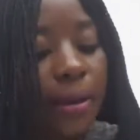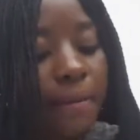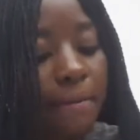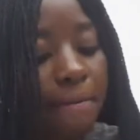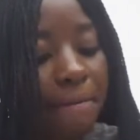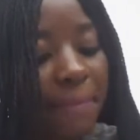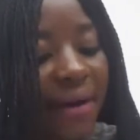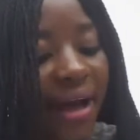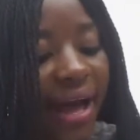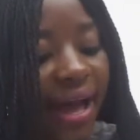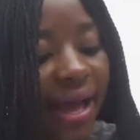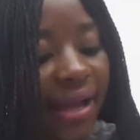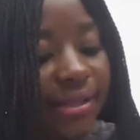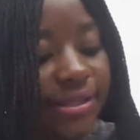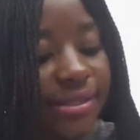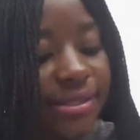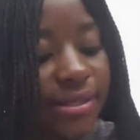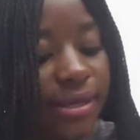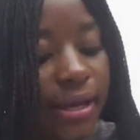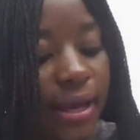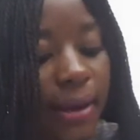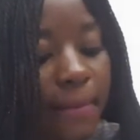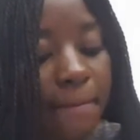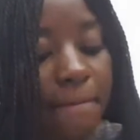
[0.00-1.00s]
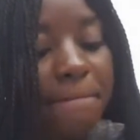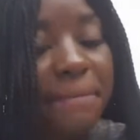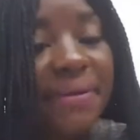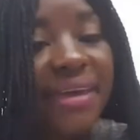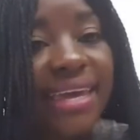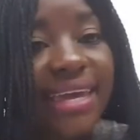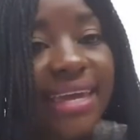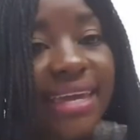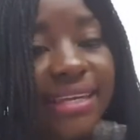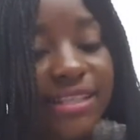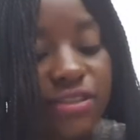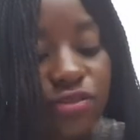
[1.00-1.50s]
But
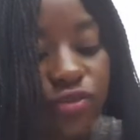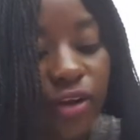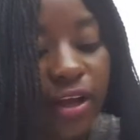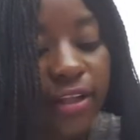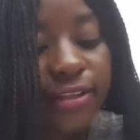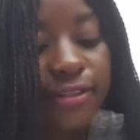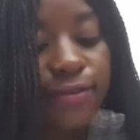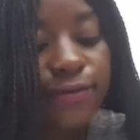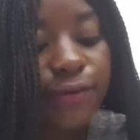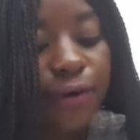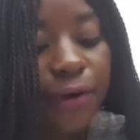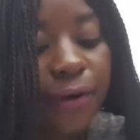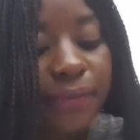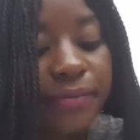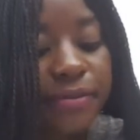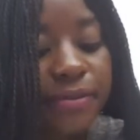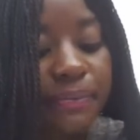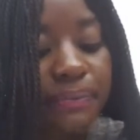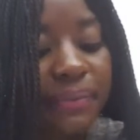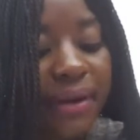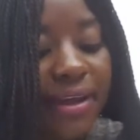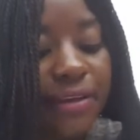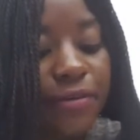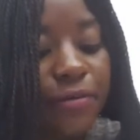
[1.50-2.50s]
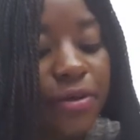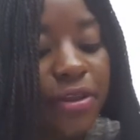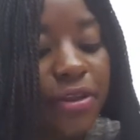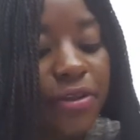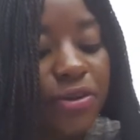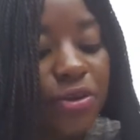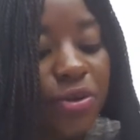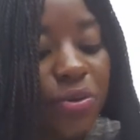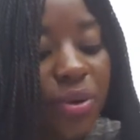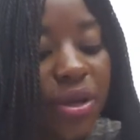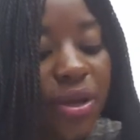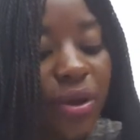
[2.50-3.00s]
be transformed by
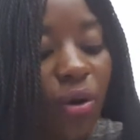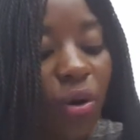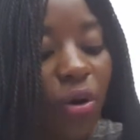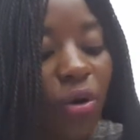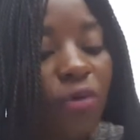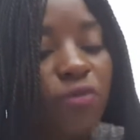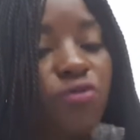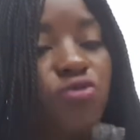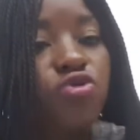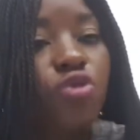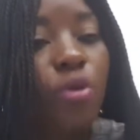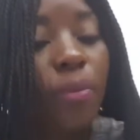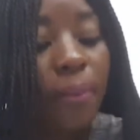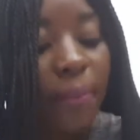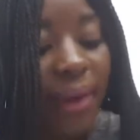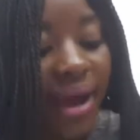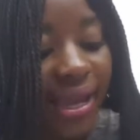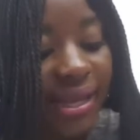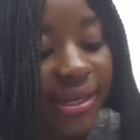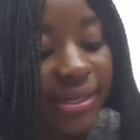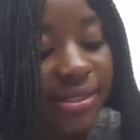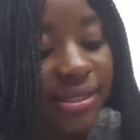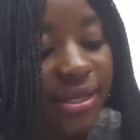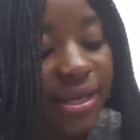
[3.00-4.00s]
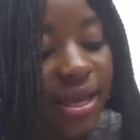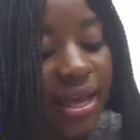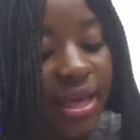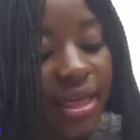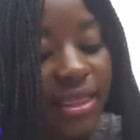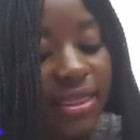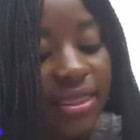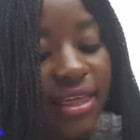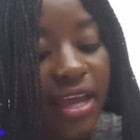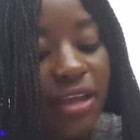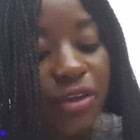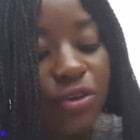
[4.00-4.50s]
renewing of your mind.
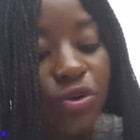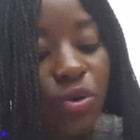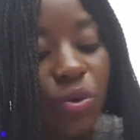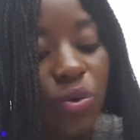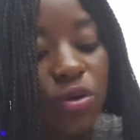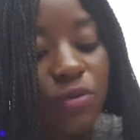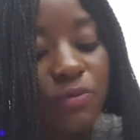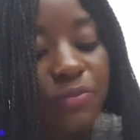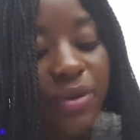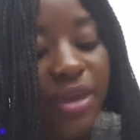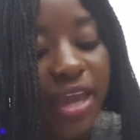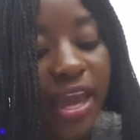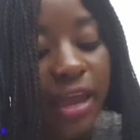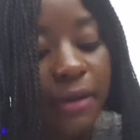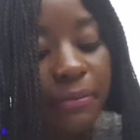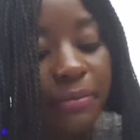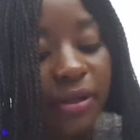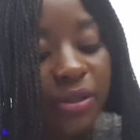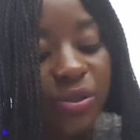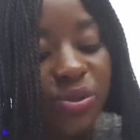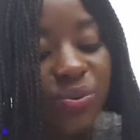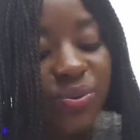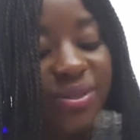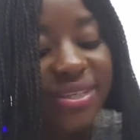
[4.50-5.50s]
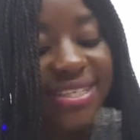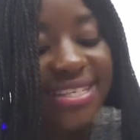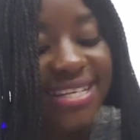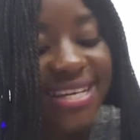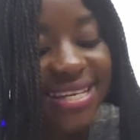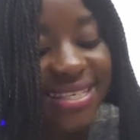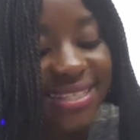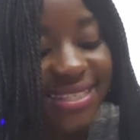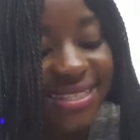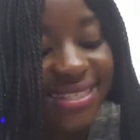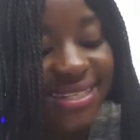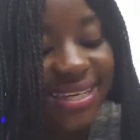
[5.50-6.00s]
Then you will be able to
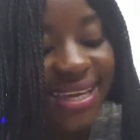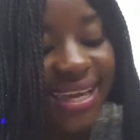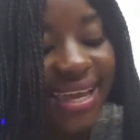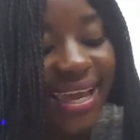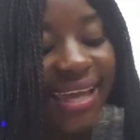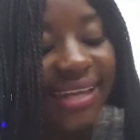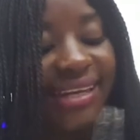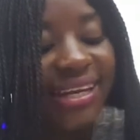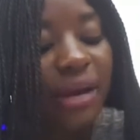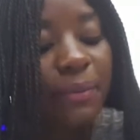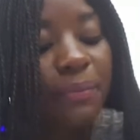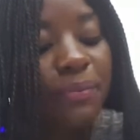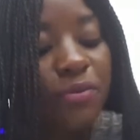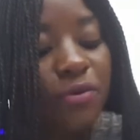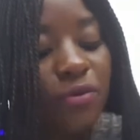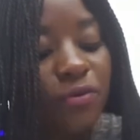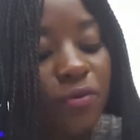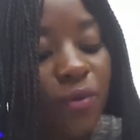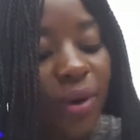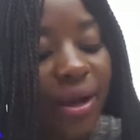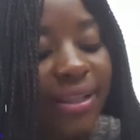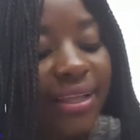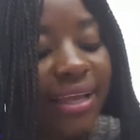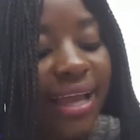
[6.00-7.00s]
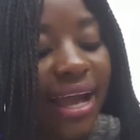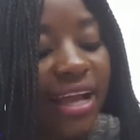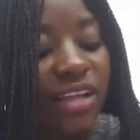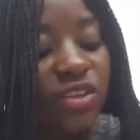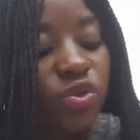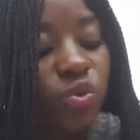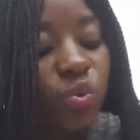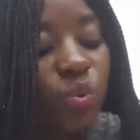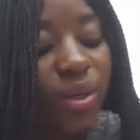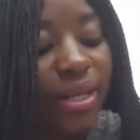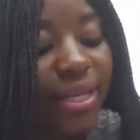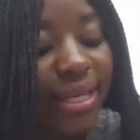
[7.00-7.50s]
test and approve what
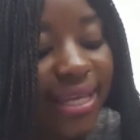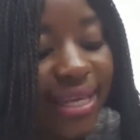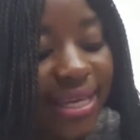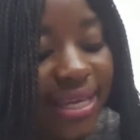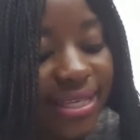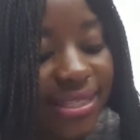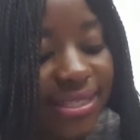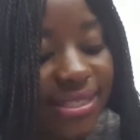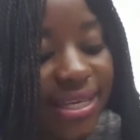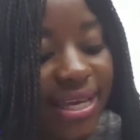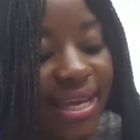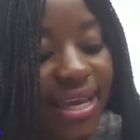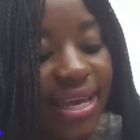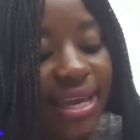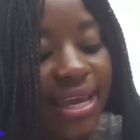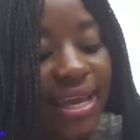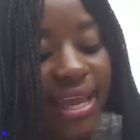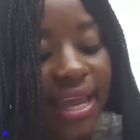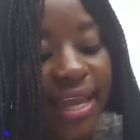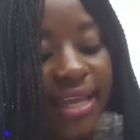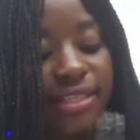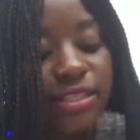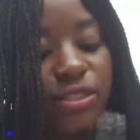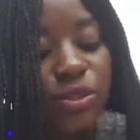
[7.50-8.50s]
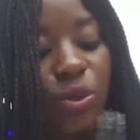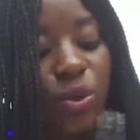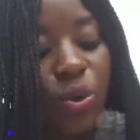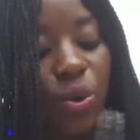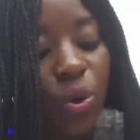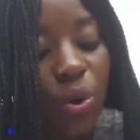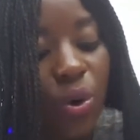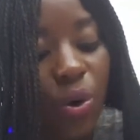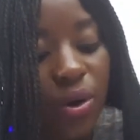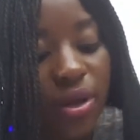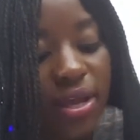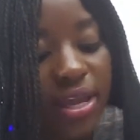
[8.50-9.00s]
God's will is.
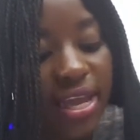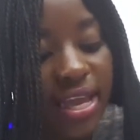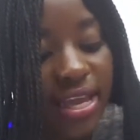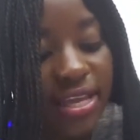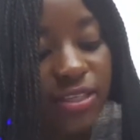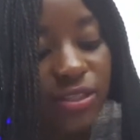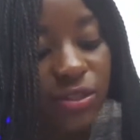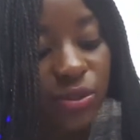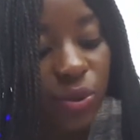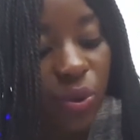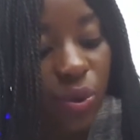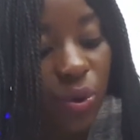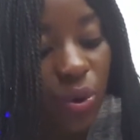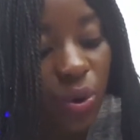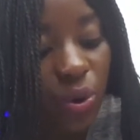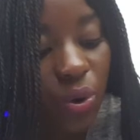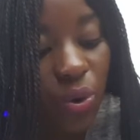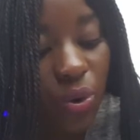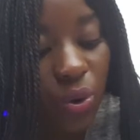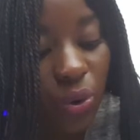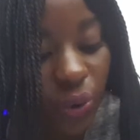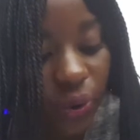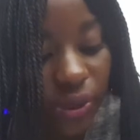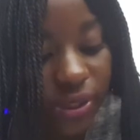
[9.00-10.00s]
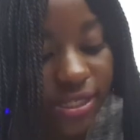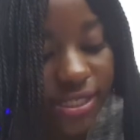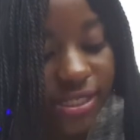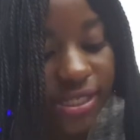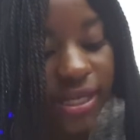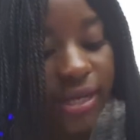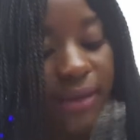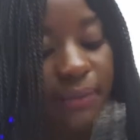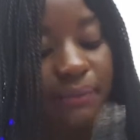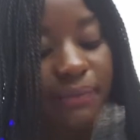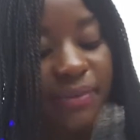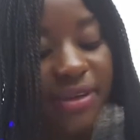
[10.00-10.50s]
His good,
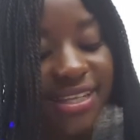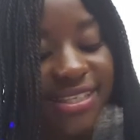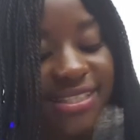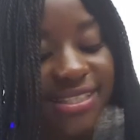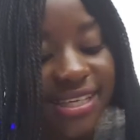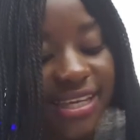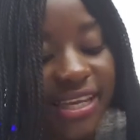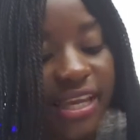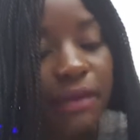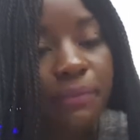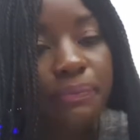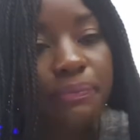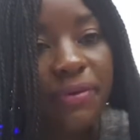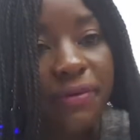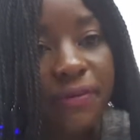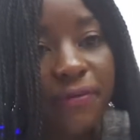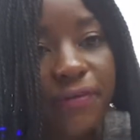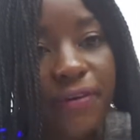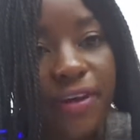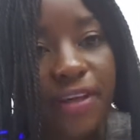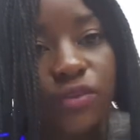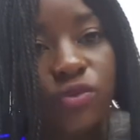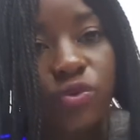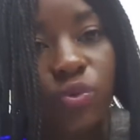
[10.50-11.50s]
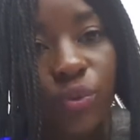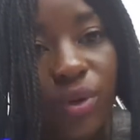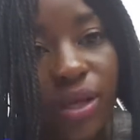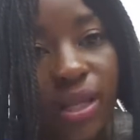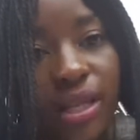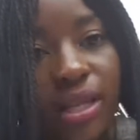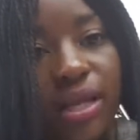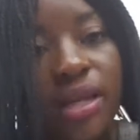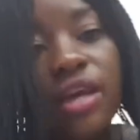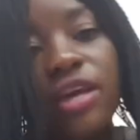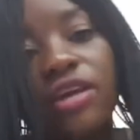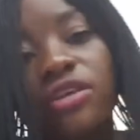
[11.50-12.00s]
pleasing, and perfect will.